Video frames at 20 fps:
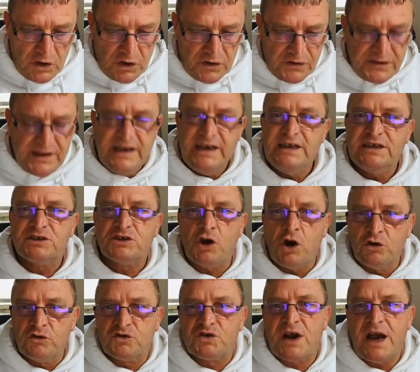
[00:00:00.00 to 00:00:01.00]
these
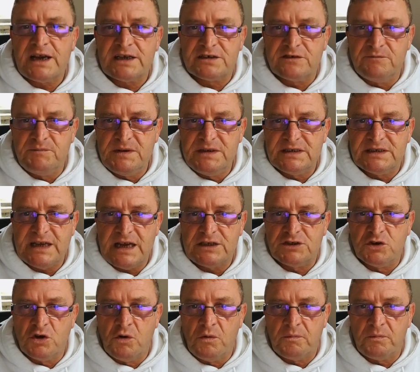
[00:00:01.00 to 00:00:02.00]
contracts have been set
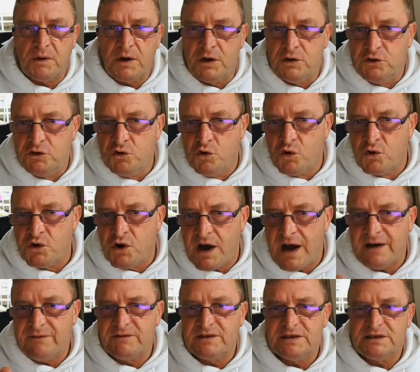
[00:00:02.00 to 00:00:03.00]
up and you're not
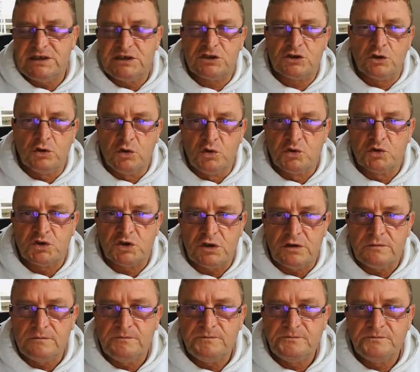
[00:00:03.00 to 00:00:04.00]
having disclosure.
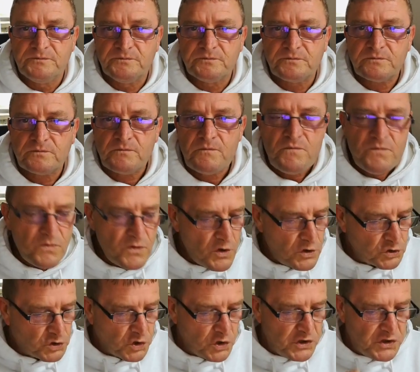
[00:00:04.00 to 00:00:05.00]

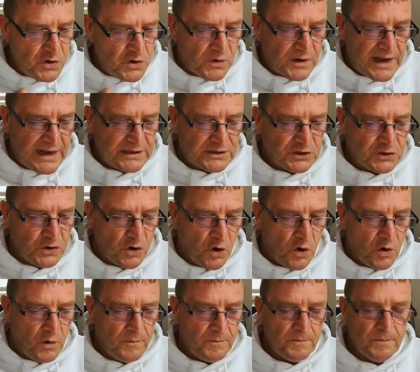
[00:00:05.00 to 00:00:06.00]
So you don't get to
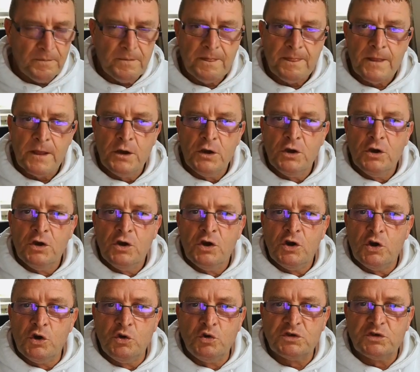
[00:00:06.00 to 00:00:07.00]
know
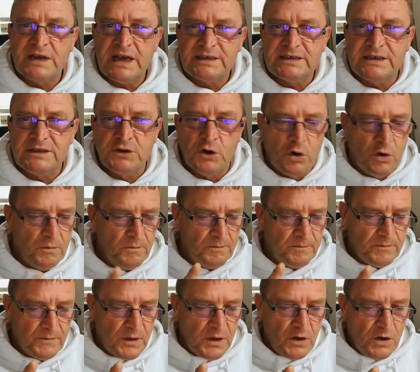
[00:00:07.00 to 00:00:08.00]
who set it up,
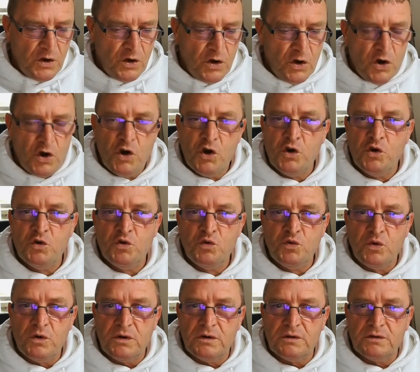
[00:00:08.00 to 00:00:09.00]

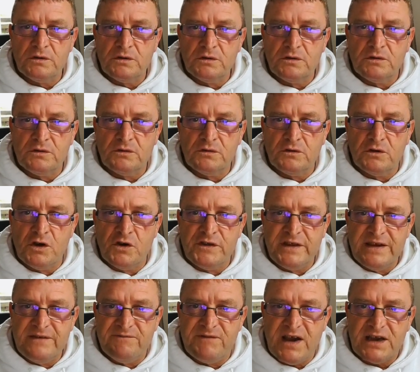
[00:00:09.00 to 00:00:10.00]
who are the
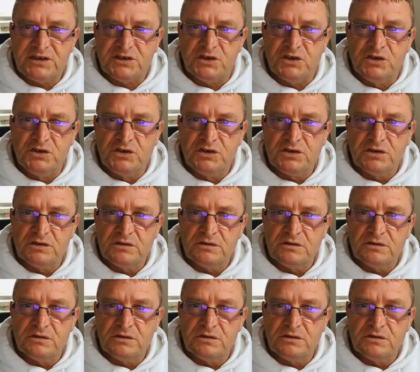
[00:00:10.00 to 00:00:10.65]
investors.